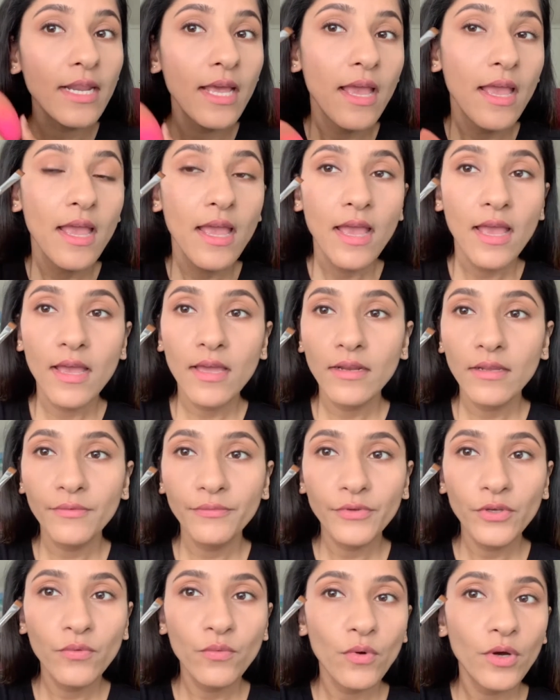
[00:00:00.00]
and if you
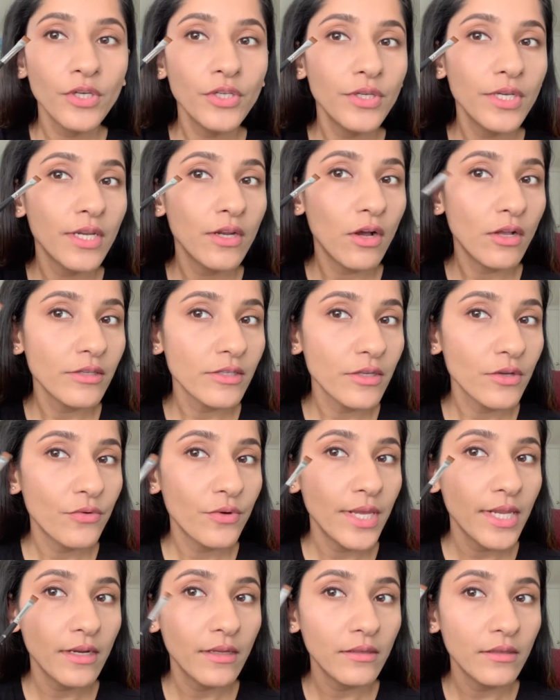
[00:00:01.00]
want, you can also create a
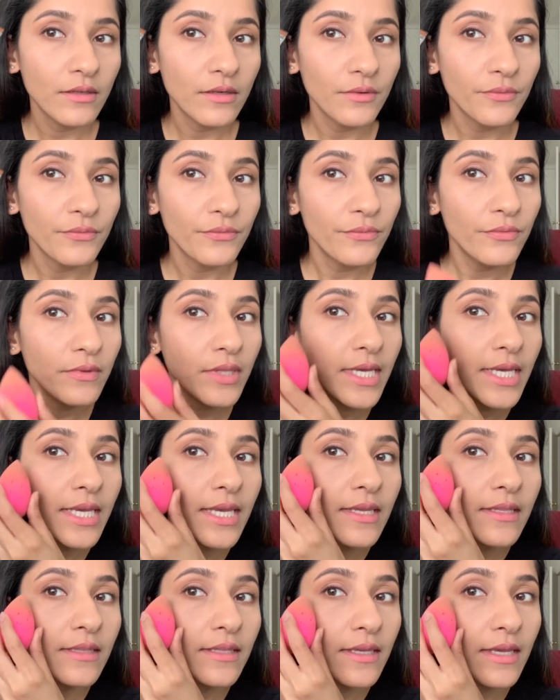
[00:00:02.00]
little flake at
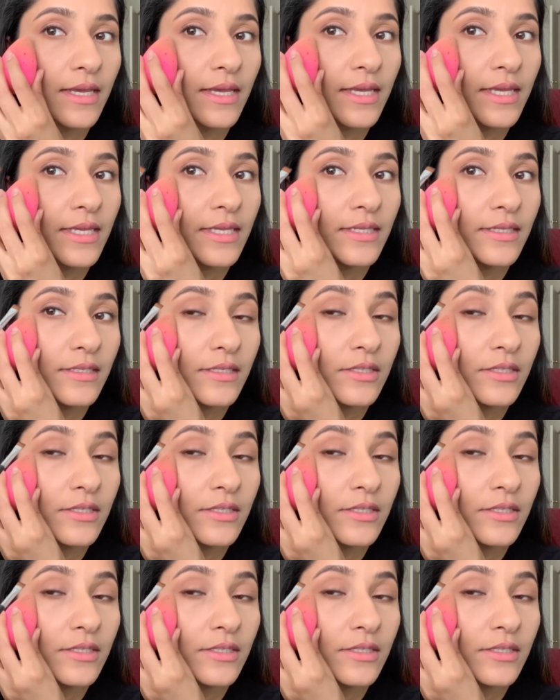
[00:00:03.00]
the end.